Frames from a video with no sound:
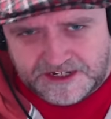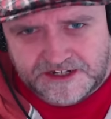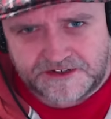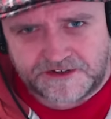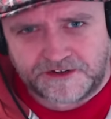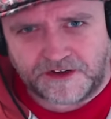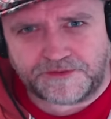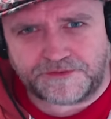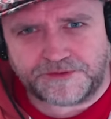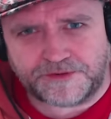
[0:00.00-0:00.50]

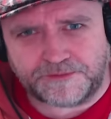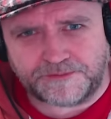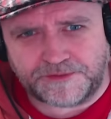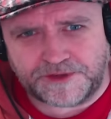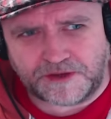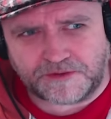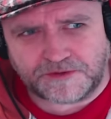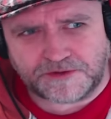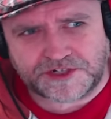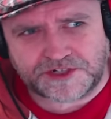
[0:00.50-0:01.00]
not from the
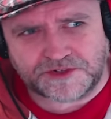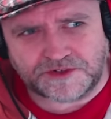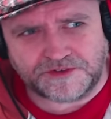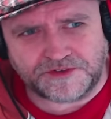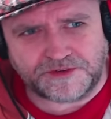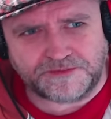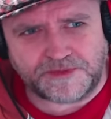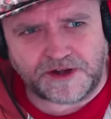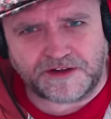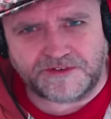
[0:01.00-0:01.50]
old Sean
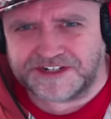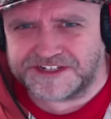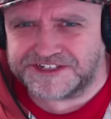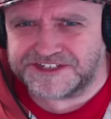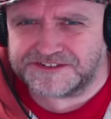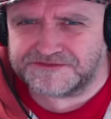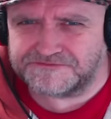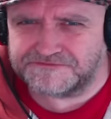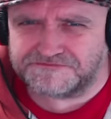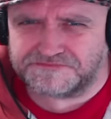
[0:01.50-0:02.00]
and the
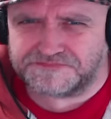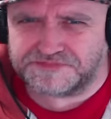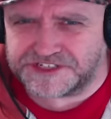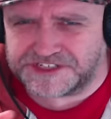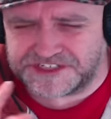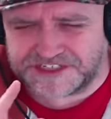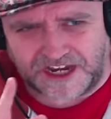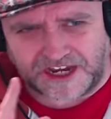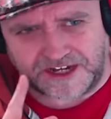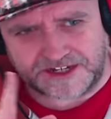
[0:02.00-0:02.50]
Murrays
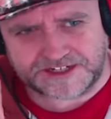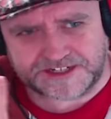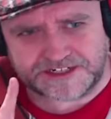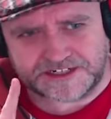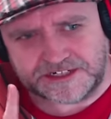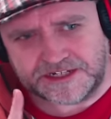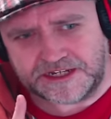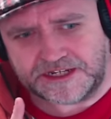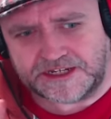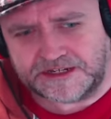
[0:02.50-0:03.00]

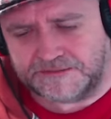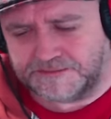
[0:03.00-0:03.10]
precisely.